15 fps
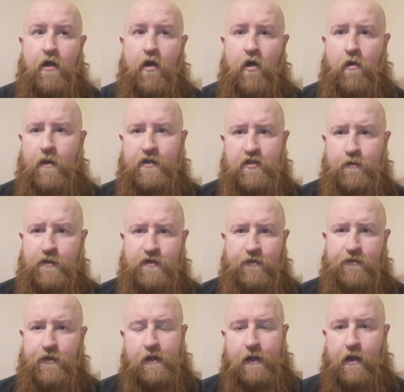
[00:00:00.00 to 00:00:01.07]
"Oh, it's
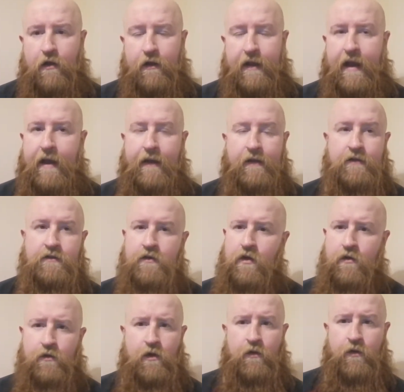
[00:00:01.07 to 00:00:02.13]
specifically on gangs."
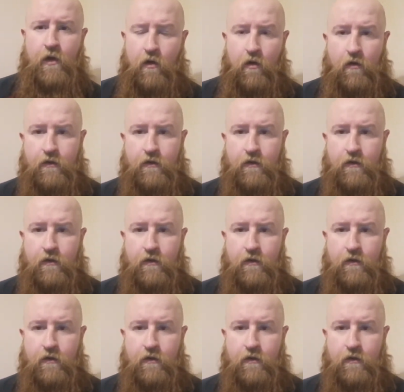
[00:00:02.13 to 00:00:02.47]
No, no, no.